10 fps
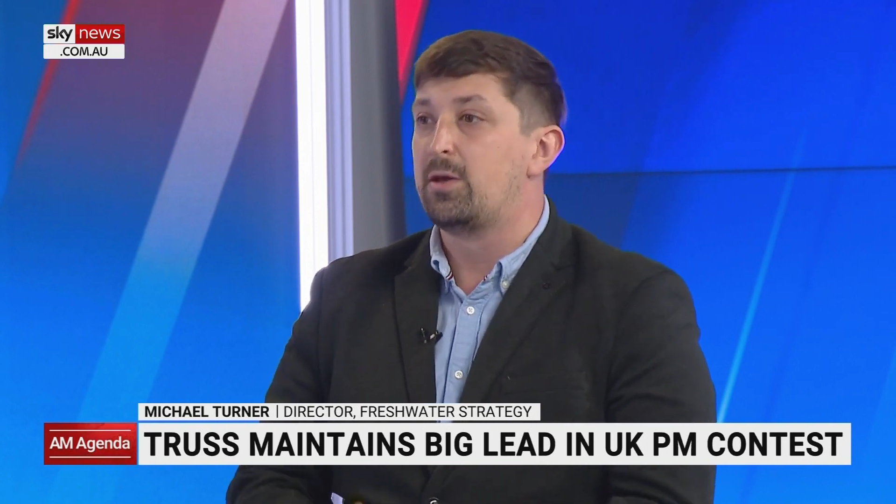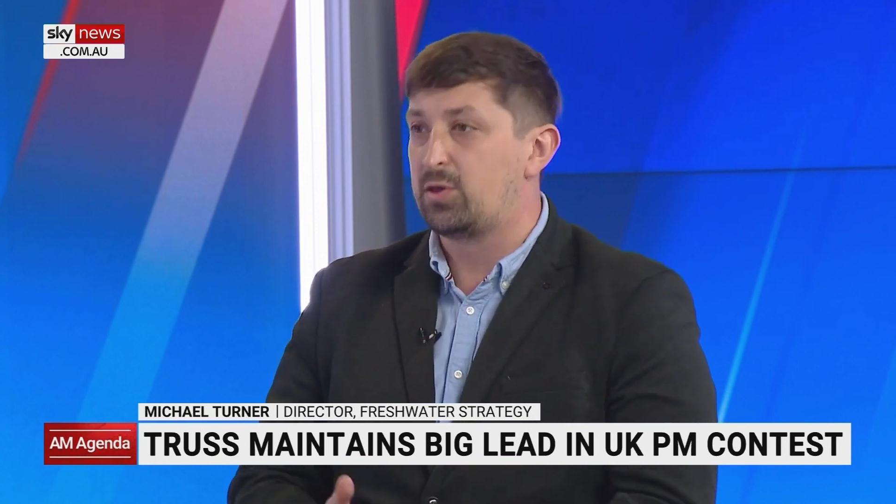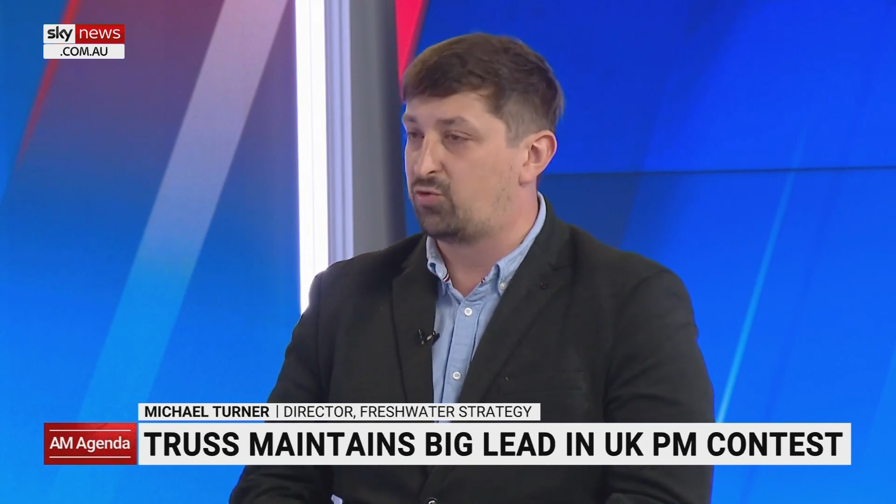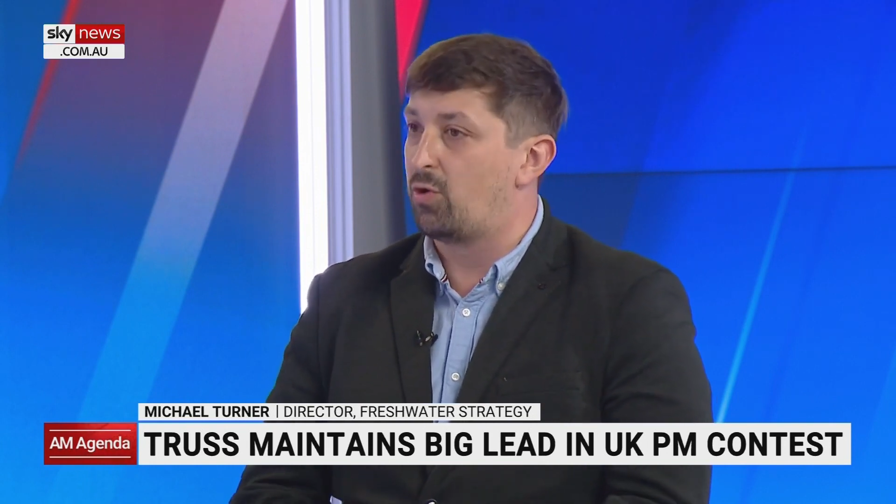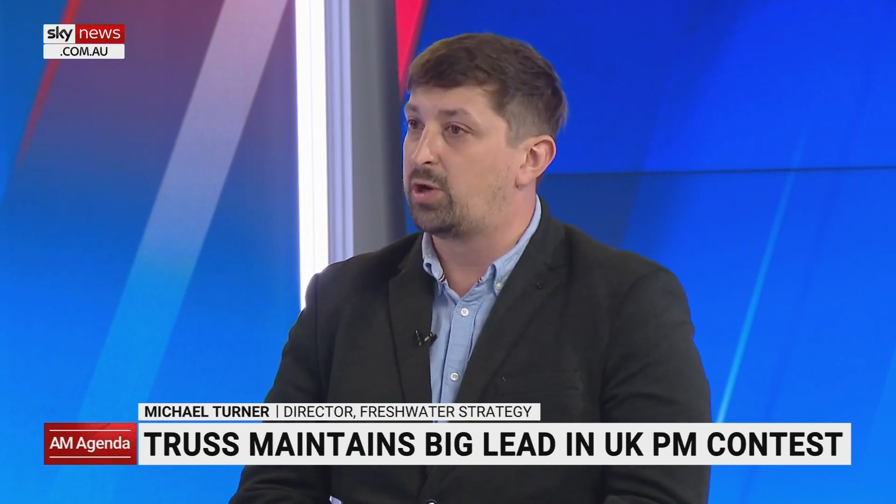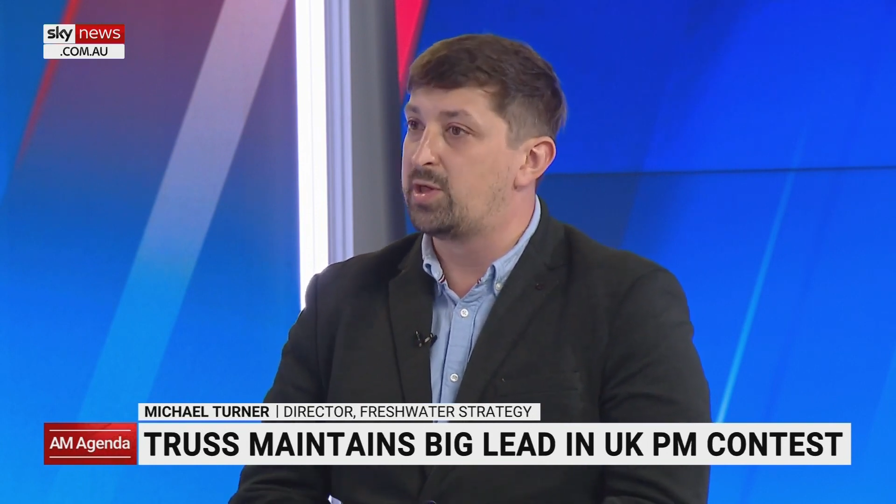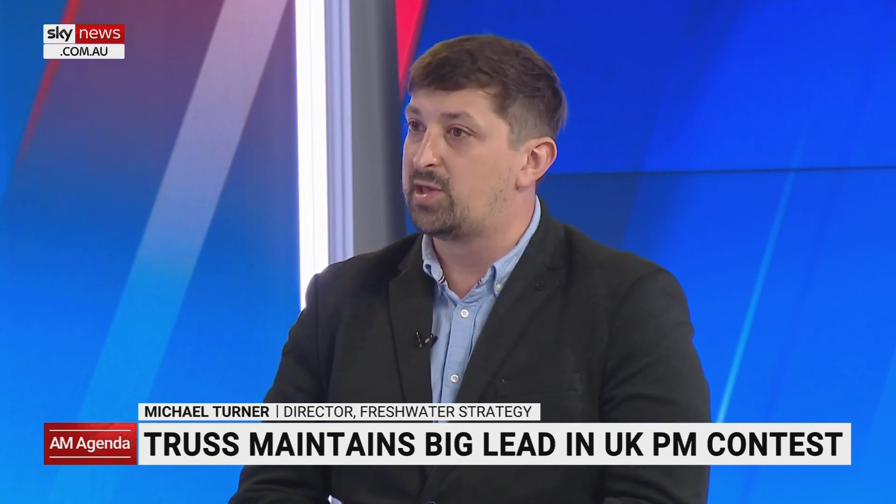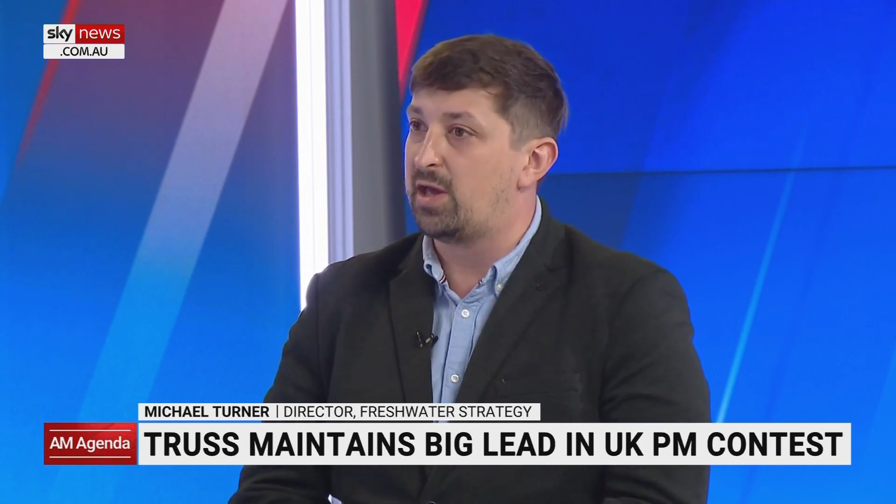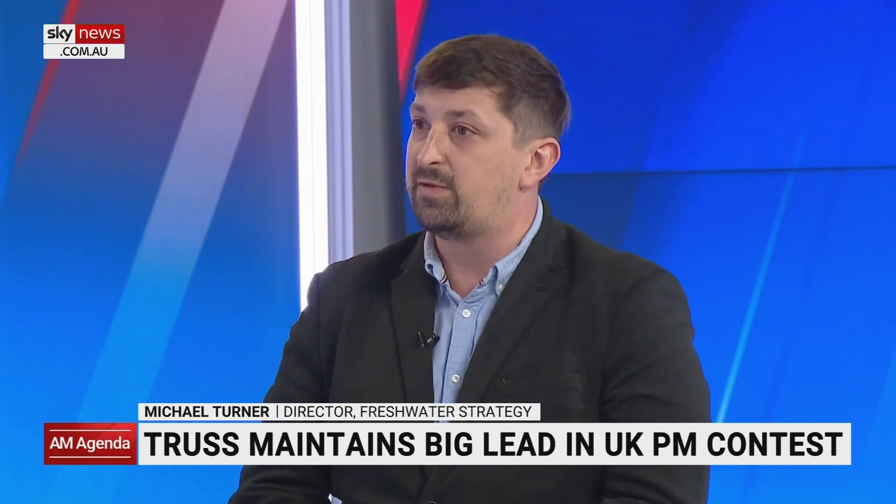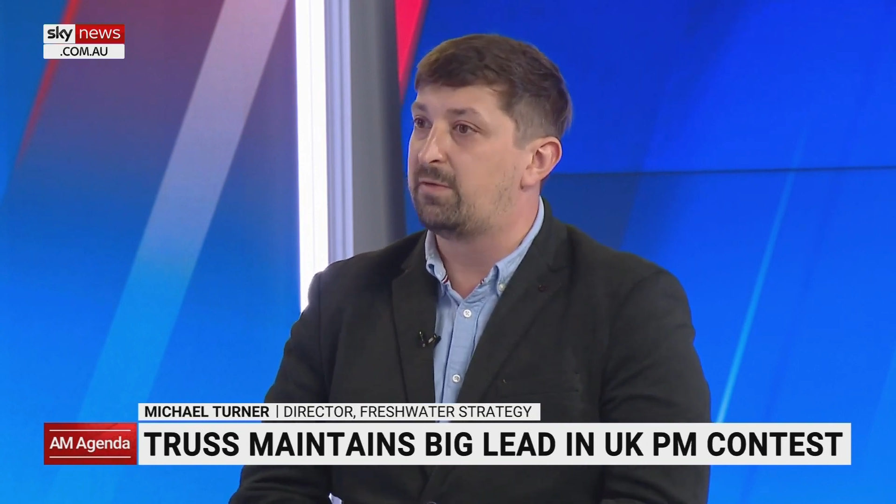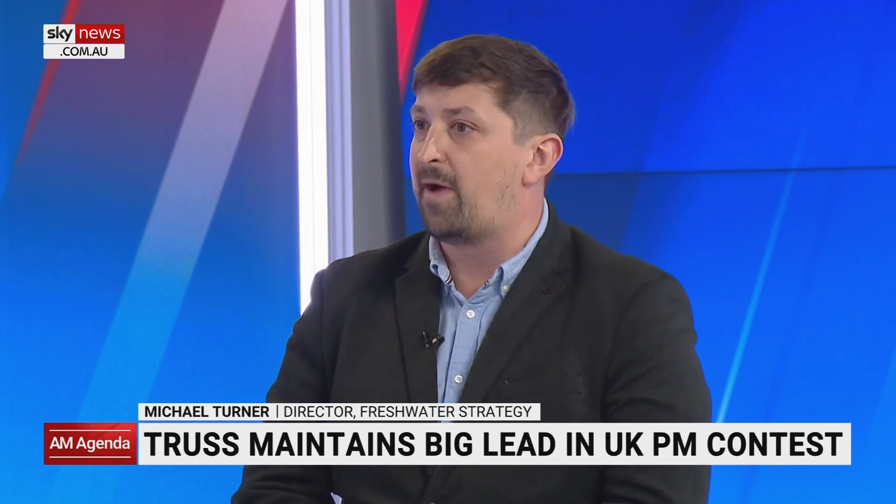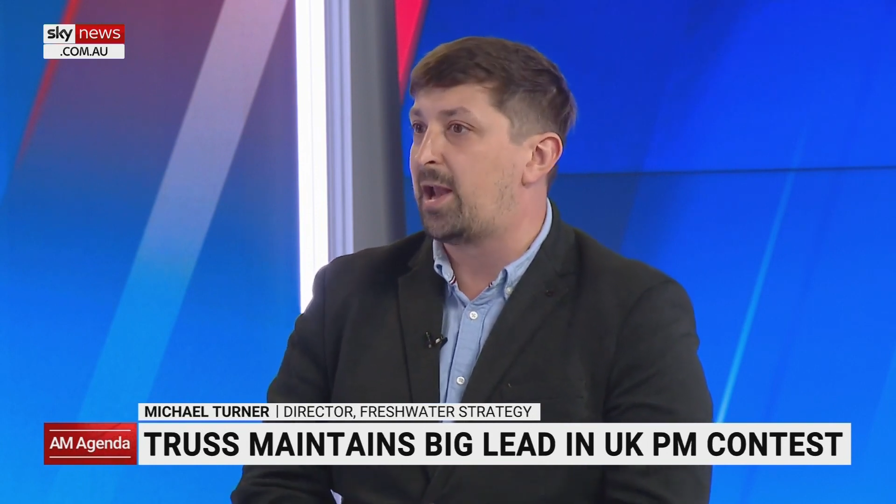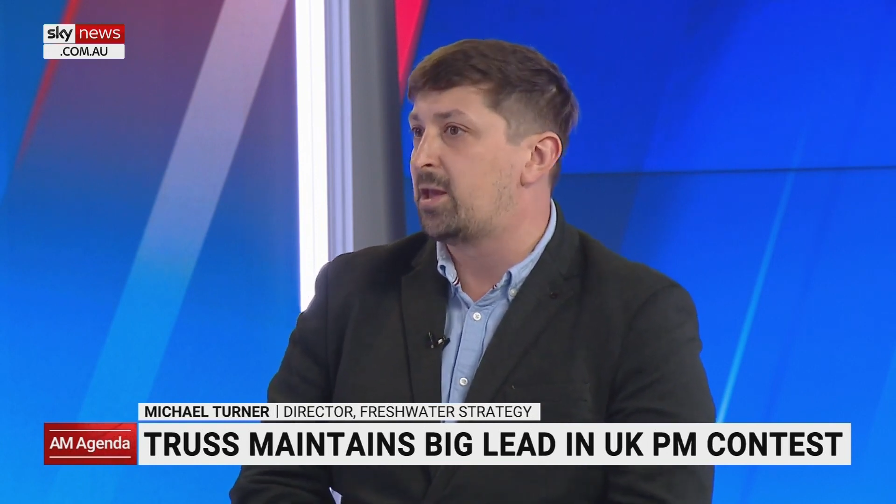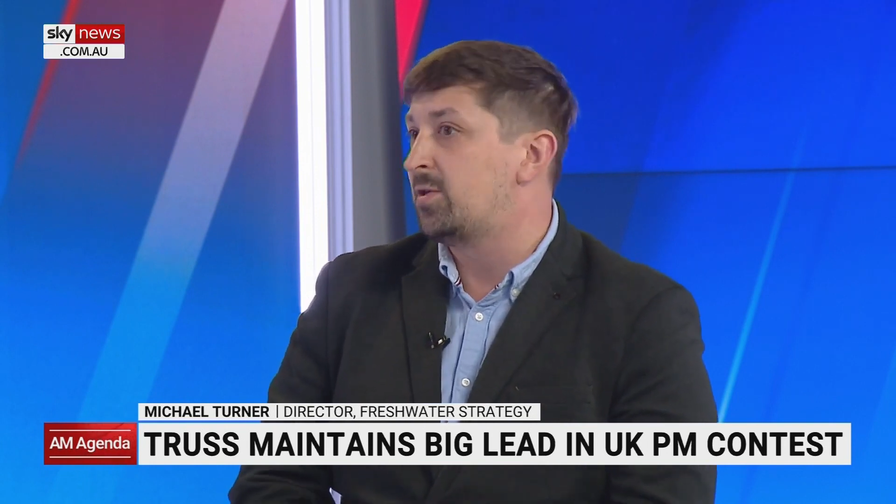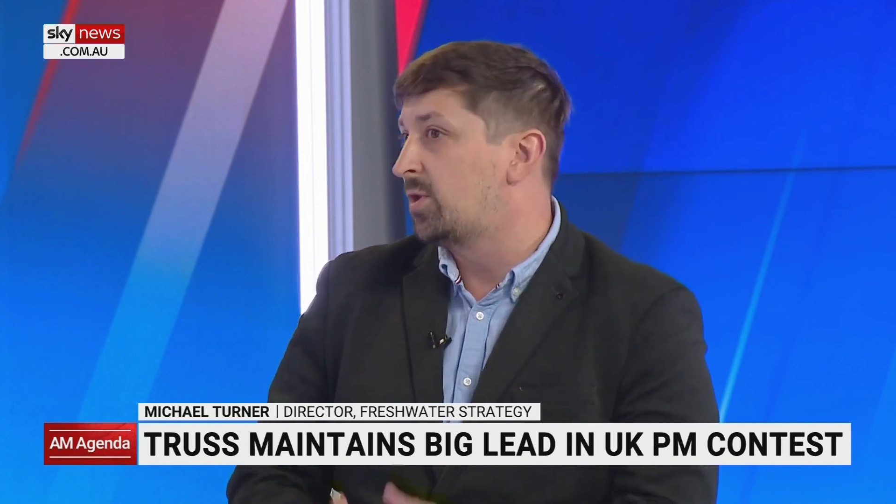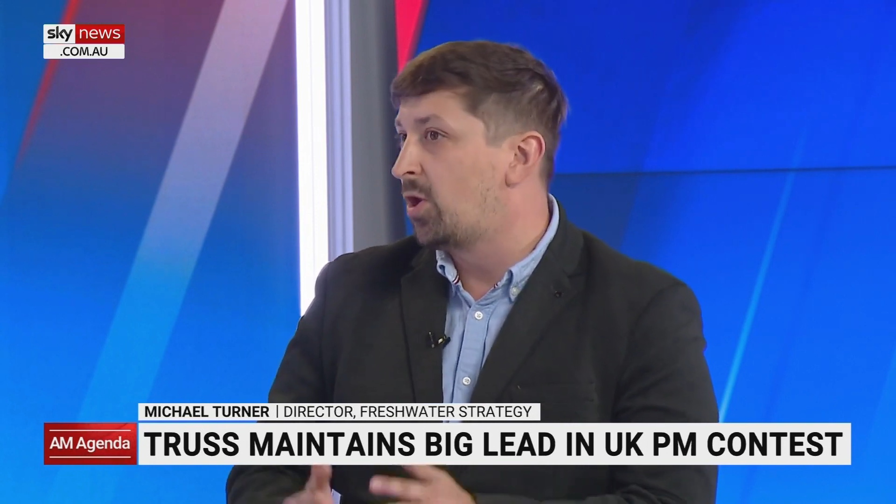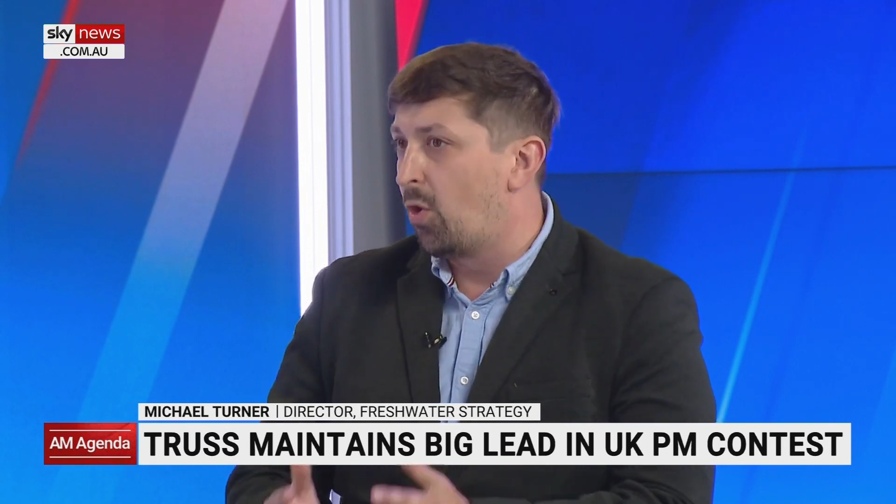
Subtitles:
strong Conservative values,